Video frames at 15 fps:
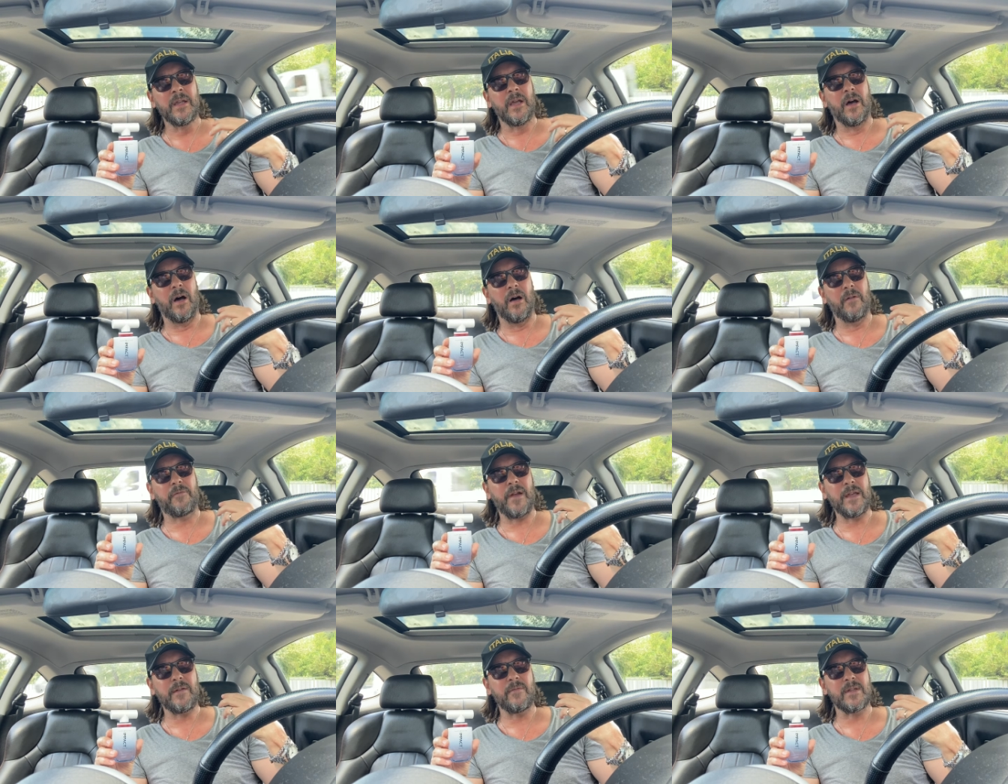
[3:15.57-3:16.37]
uh,
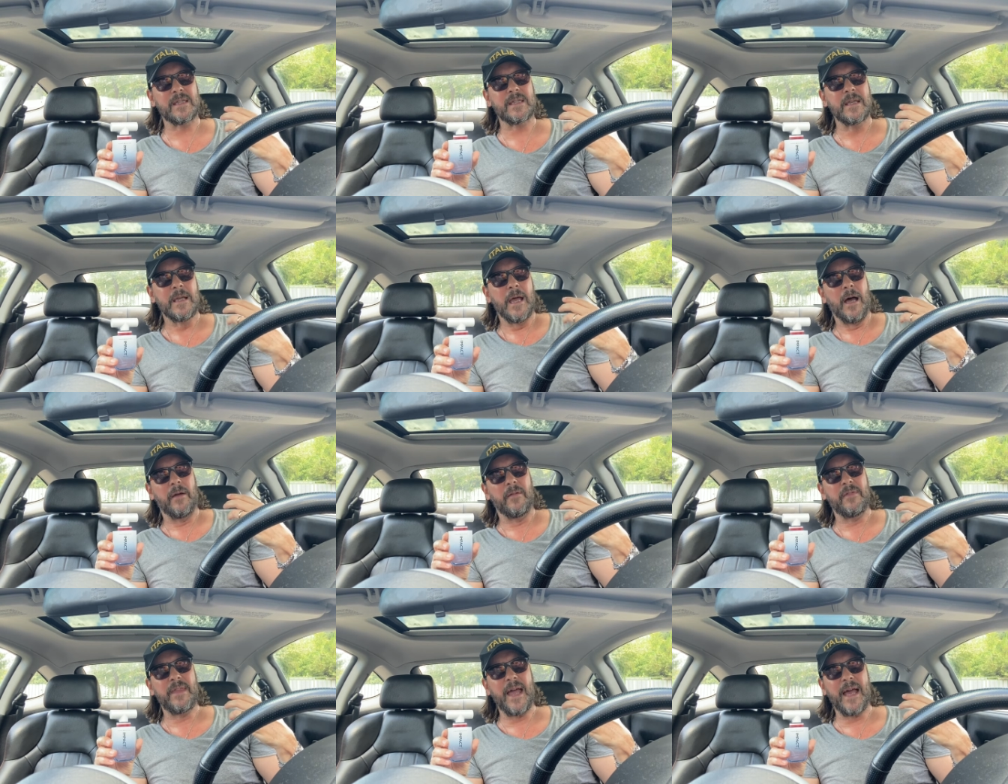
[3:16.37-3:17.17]
fragrance
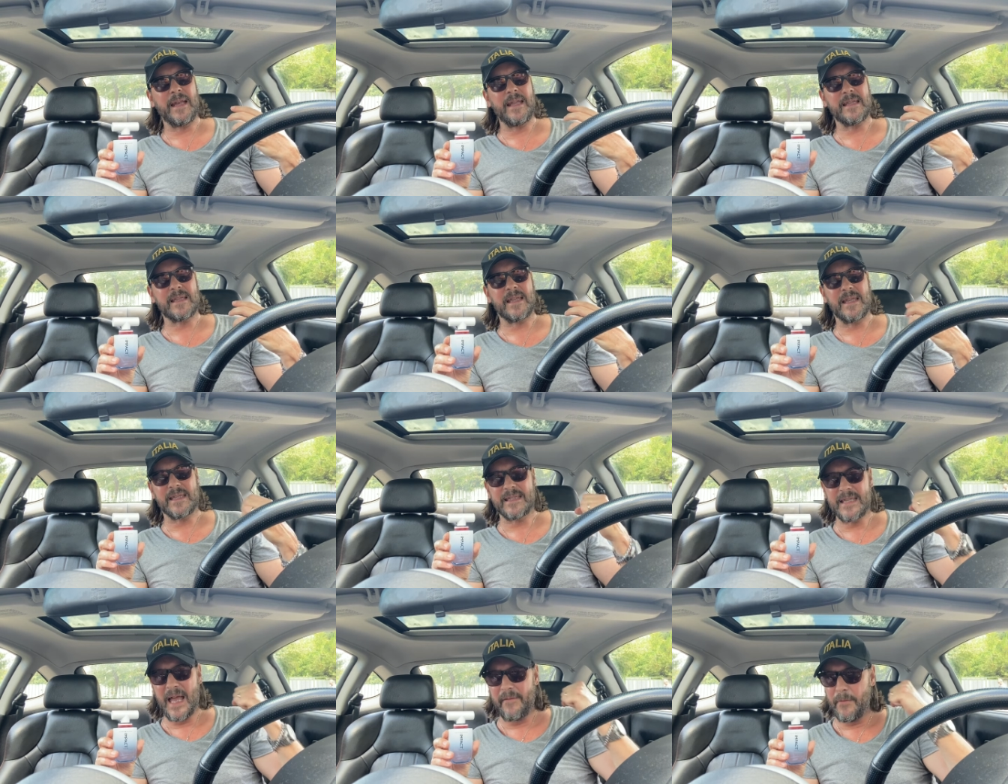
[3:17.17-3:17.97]
that is is
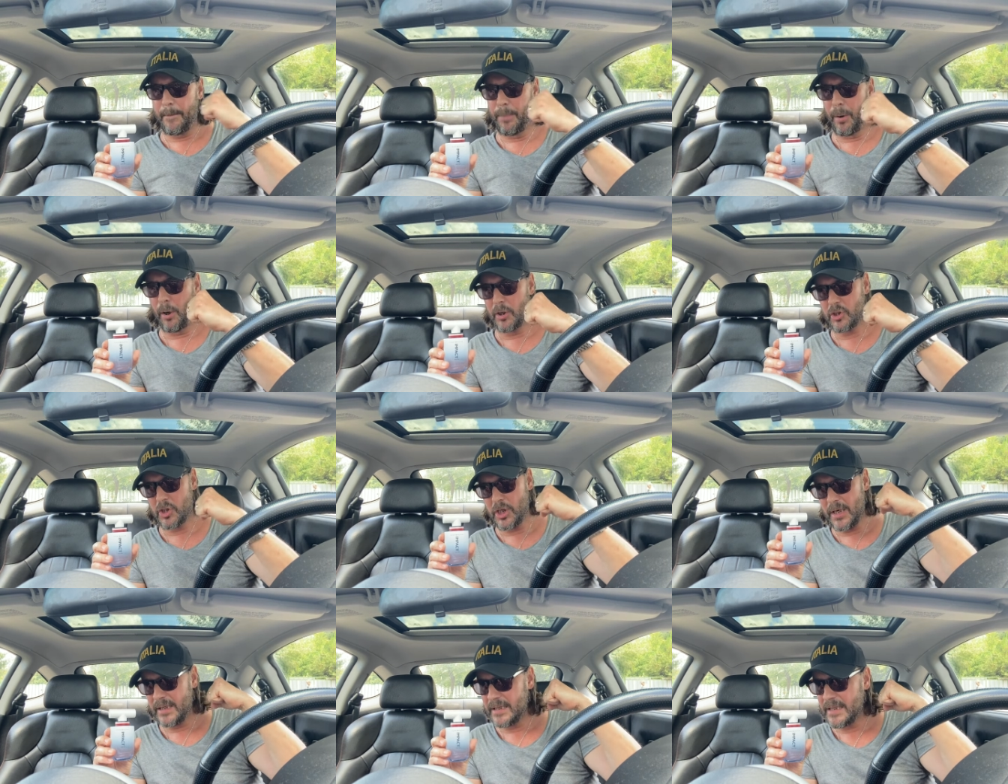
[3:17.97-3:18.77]
never
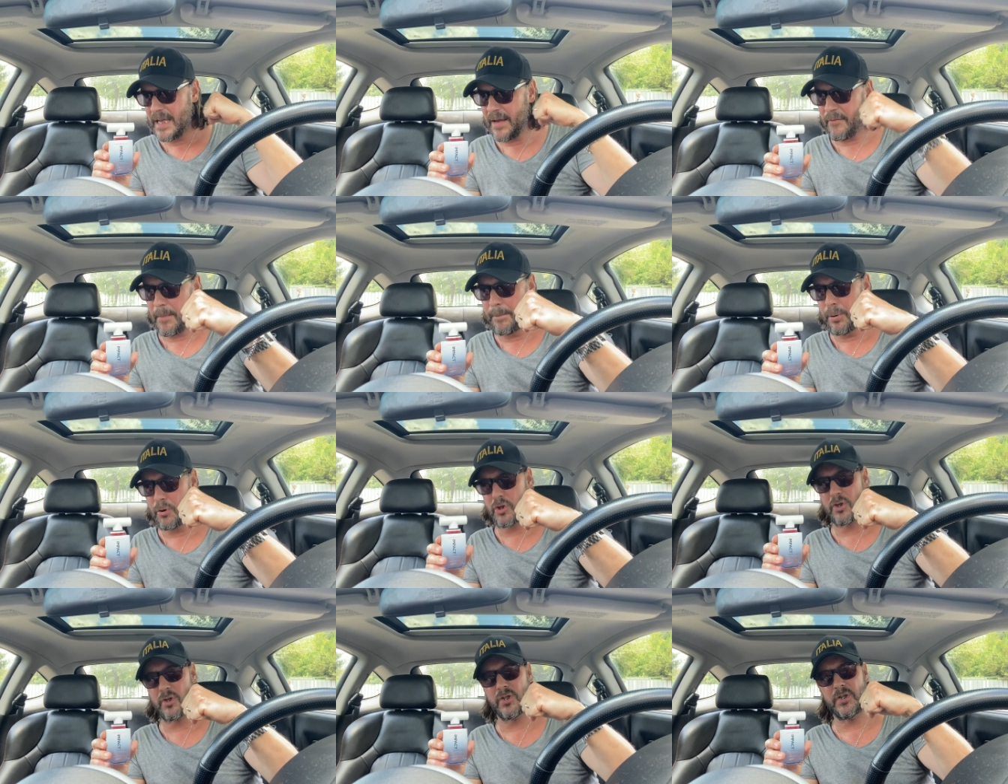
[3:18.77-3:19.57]
punchy. It never
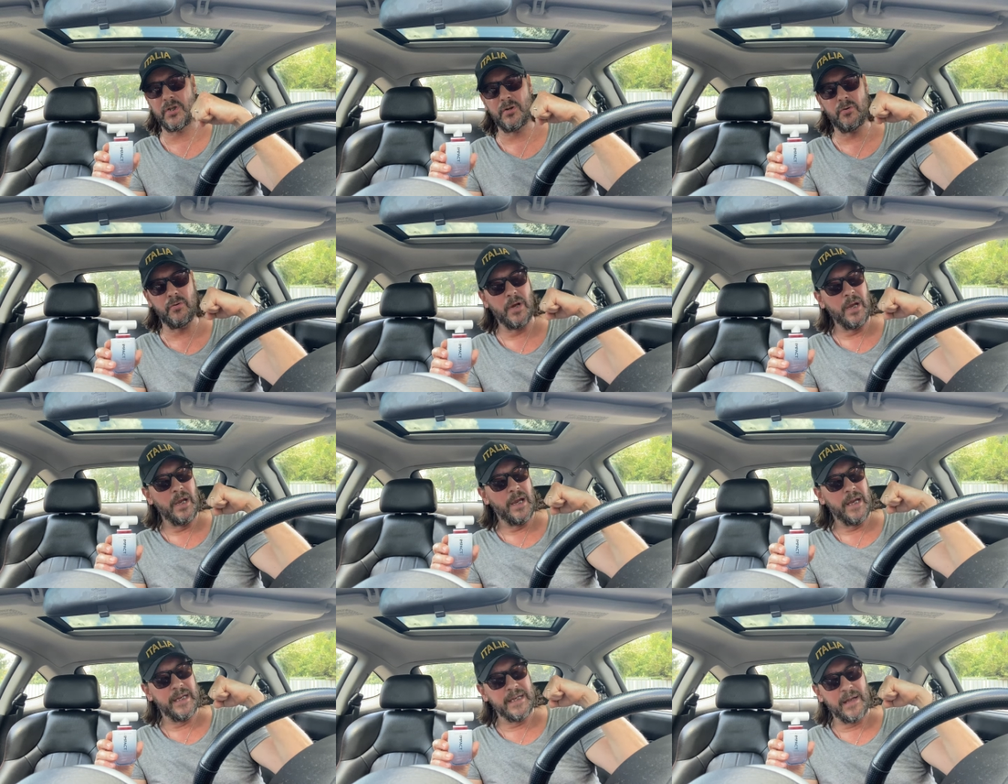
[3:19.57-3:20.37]
pushes you.
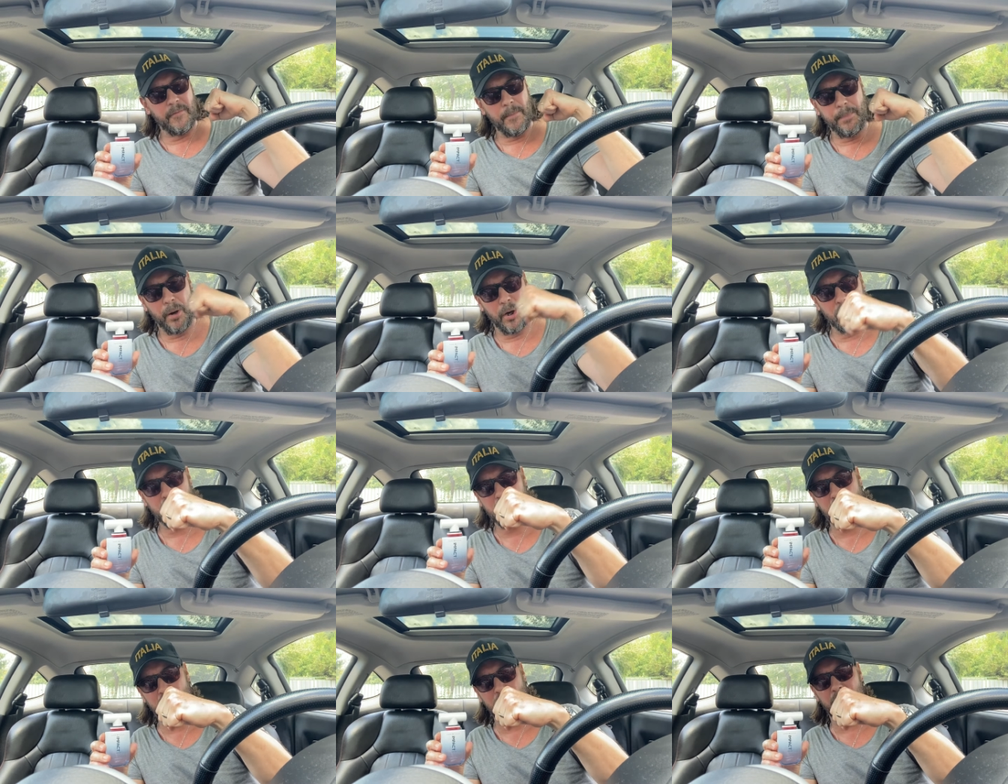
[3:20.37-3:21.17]
It never
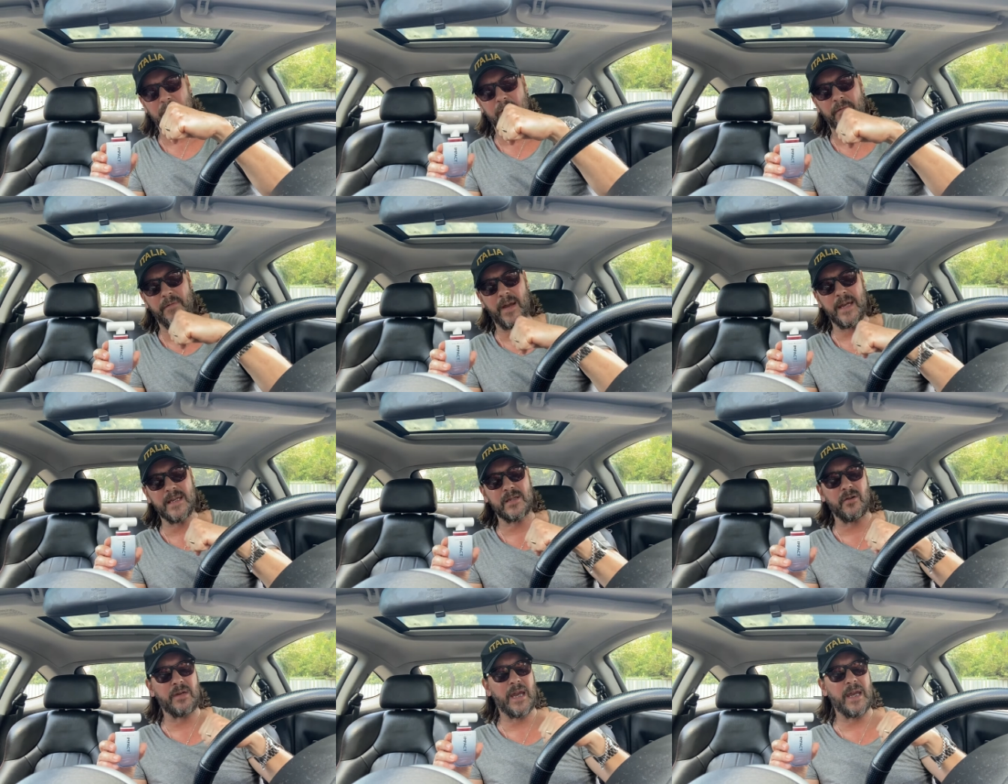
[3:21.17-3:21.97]
punches you in the
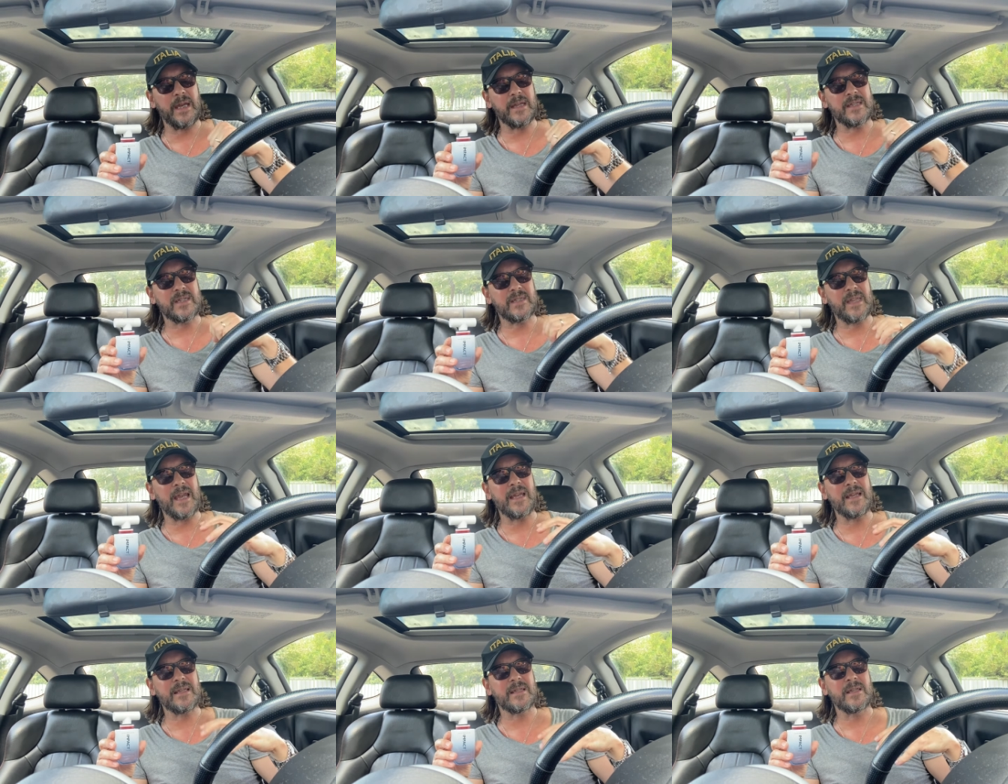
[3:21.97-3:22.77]
face. Okay, it
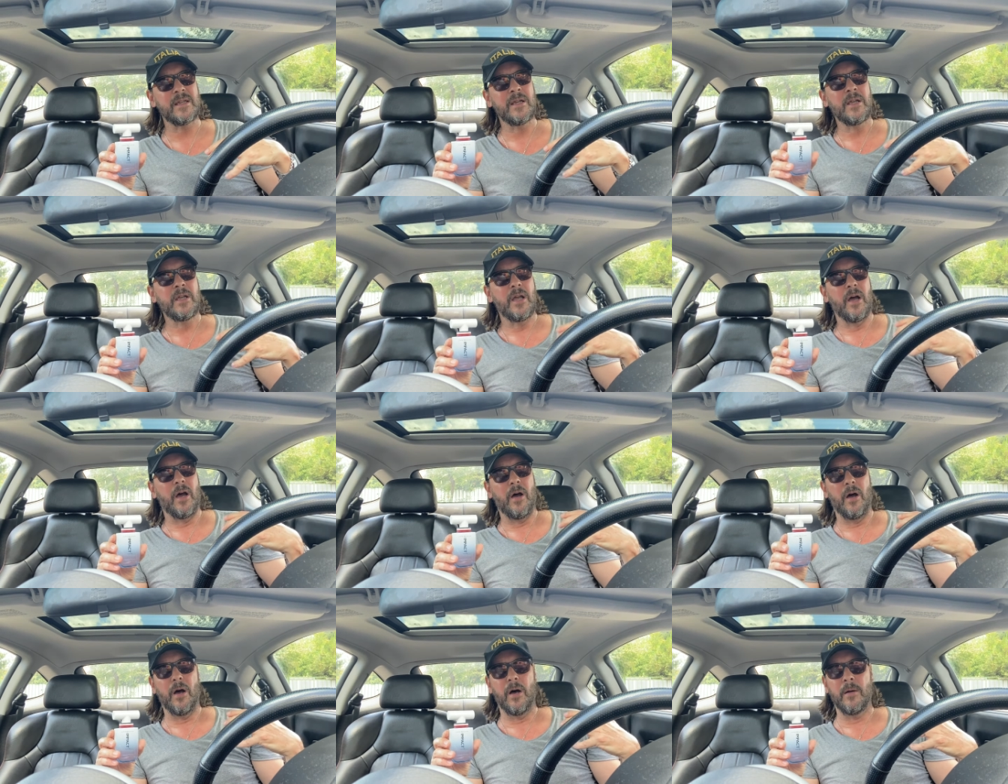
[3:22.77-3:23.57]
stays.
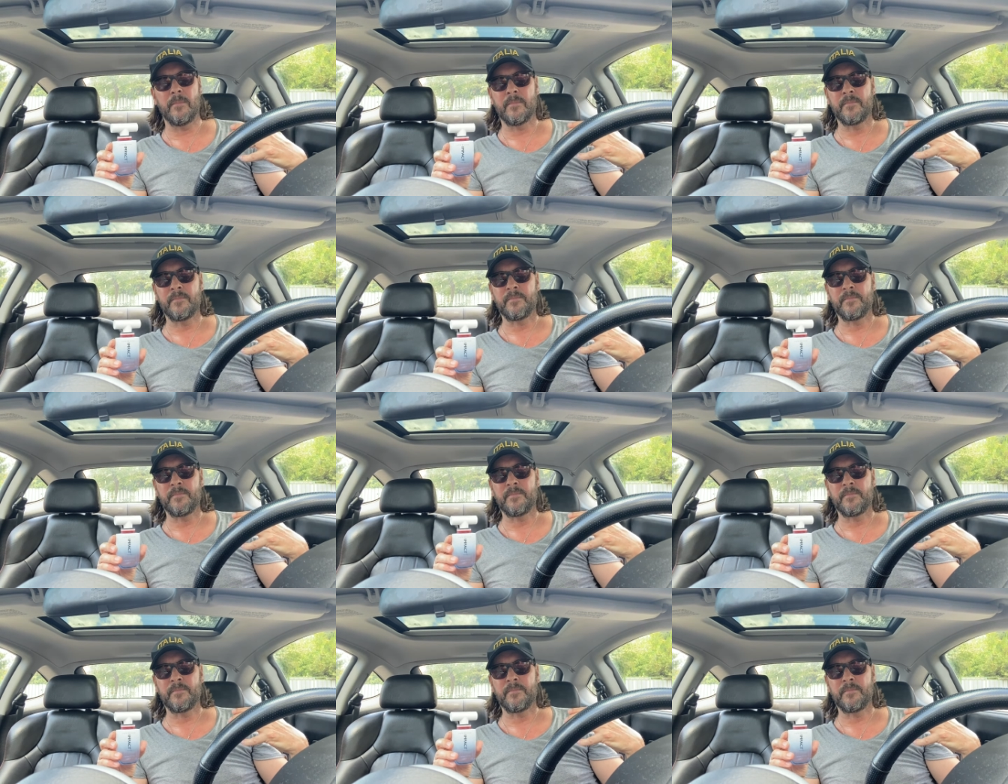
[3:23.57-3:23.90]
Um,